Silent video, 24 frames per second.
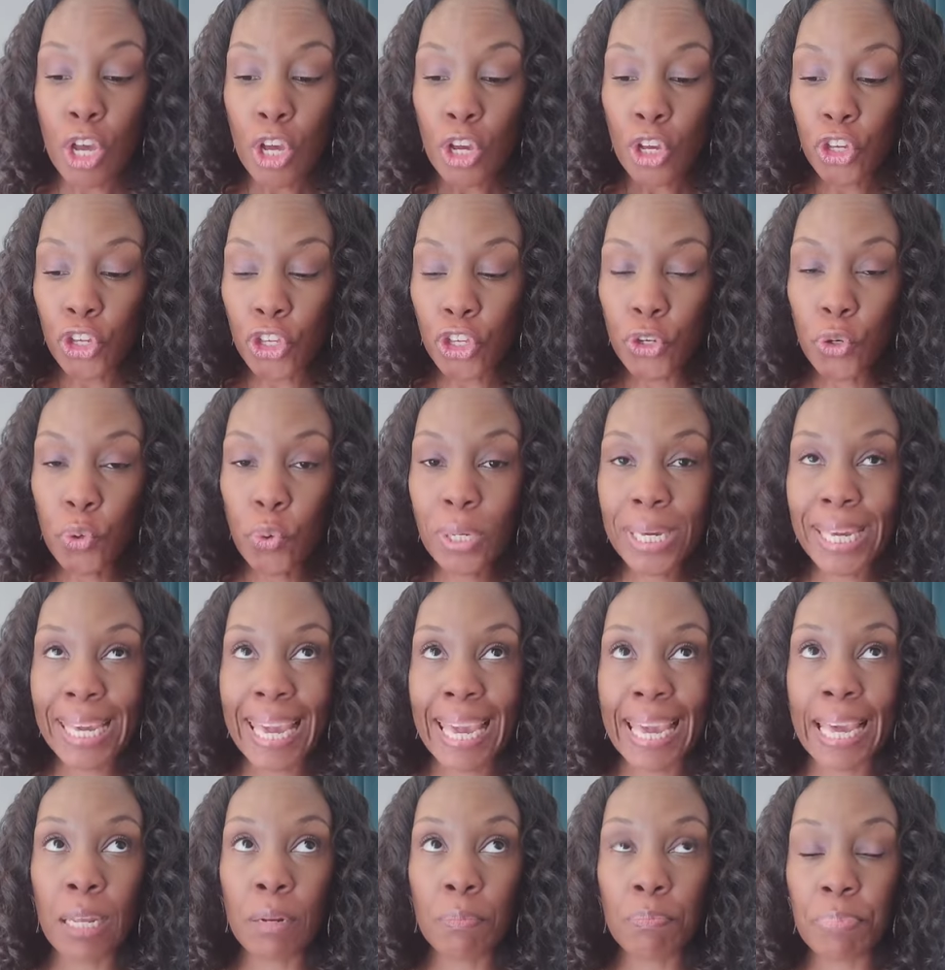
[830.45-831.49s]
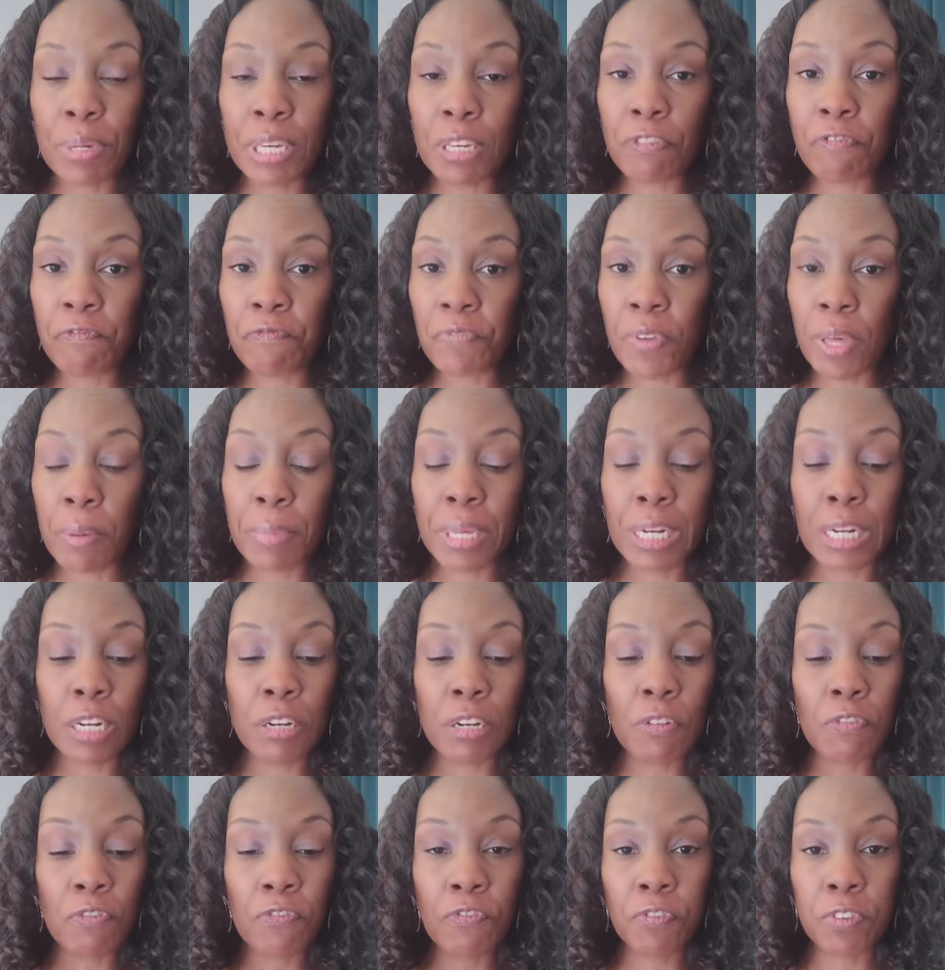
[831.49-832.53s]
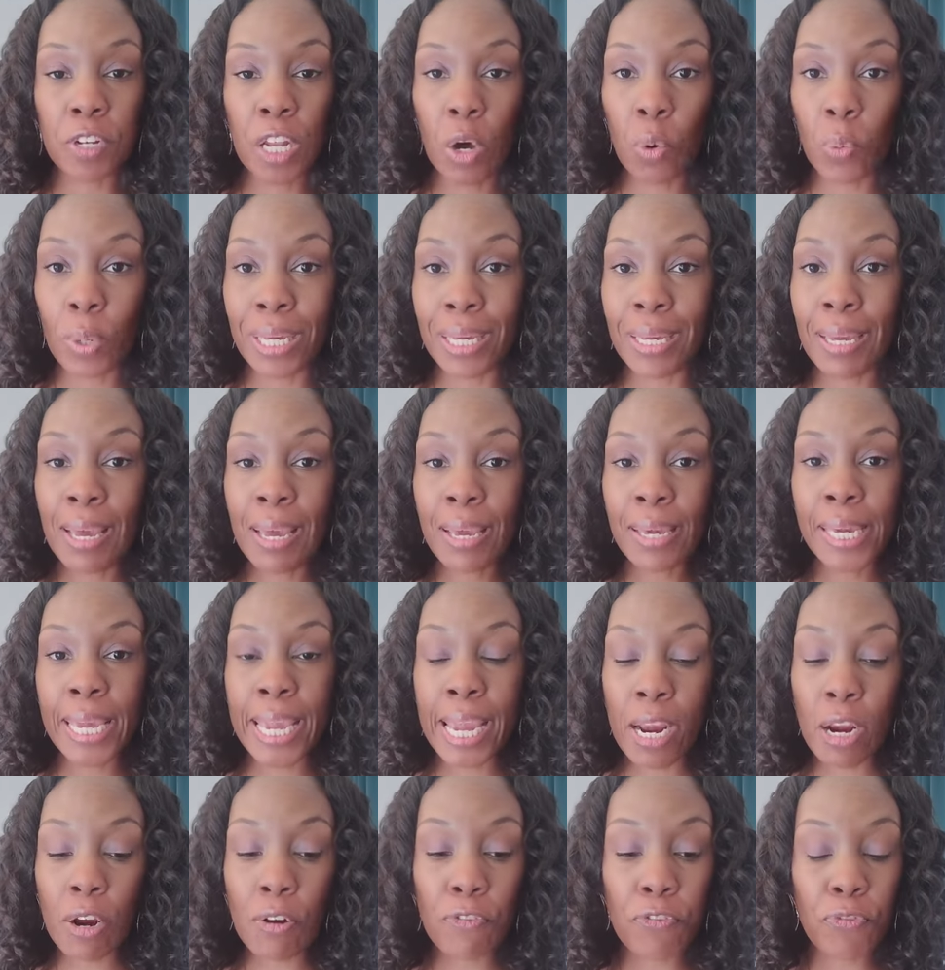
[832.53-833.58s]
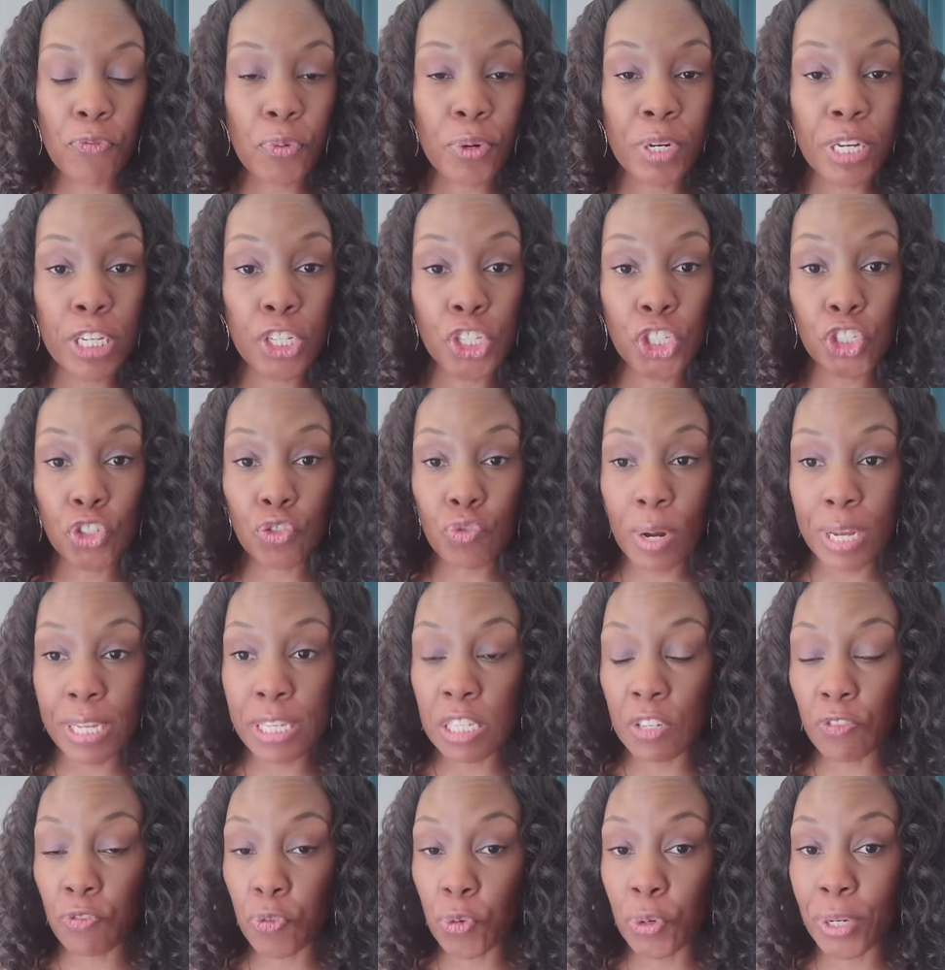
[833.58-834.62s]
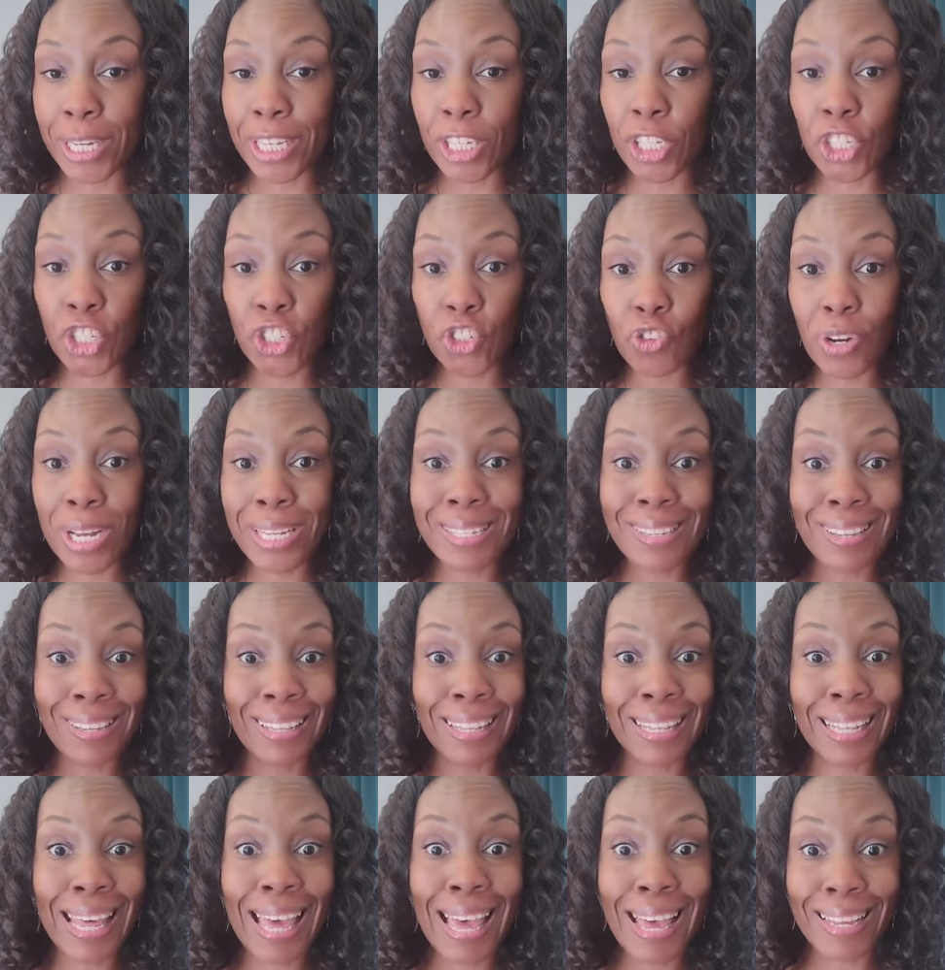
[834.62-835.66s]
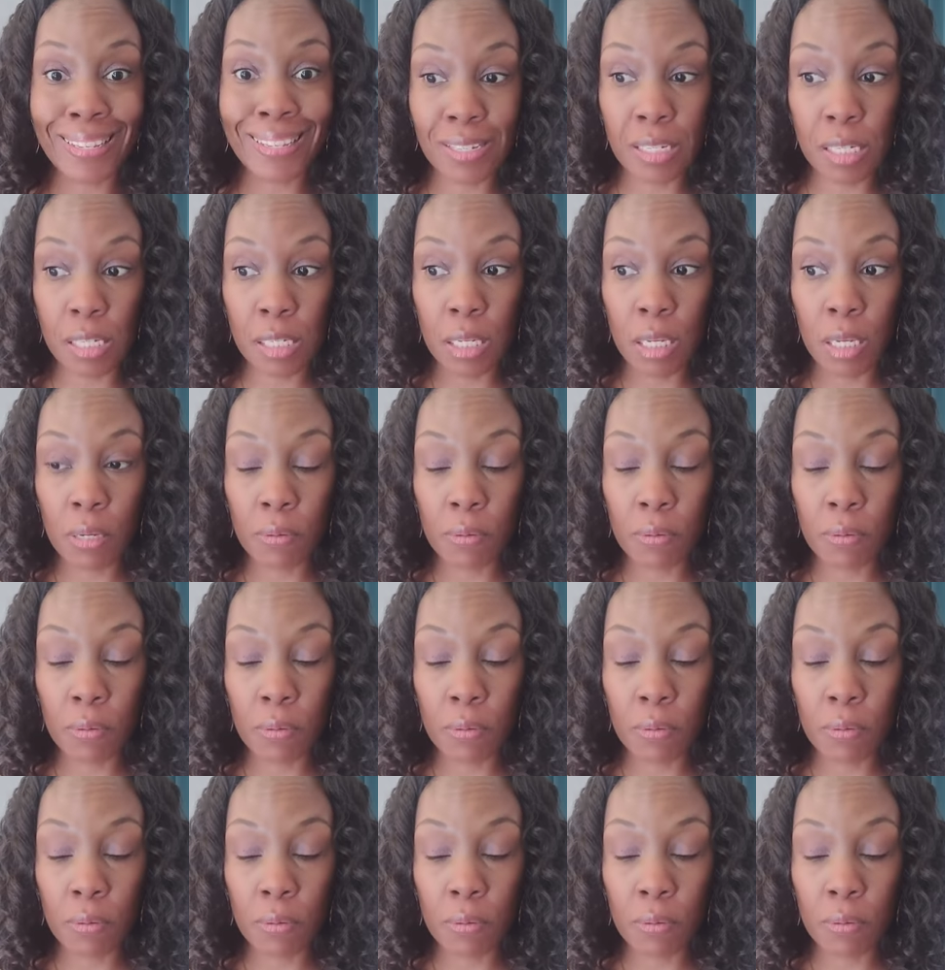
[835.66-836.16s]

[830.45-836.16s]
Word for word: You can't be feminine, flowy, carefree, stress-free, stress-less